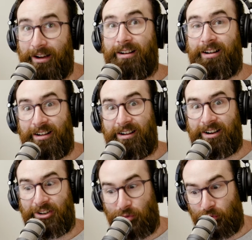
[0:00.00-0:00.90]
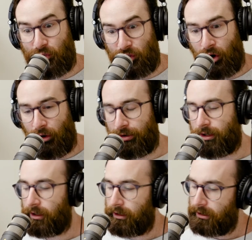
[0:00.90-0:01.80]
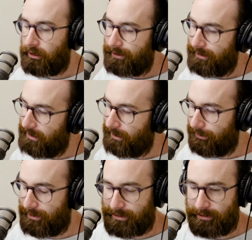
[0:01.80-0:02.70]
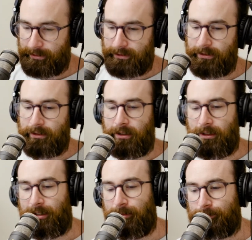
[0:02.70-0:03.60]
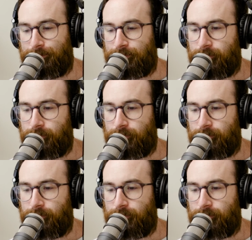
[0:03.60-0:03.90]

Ha, good joke. Anyways, and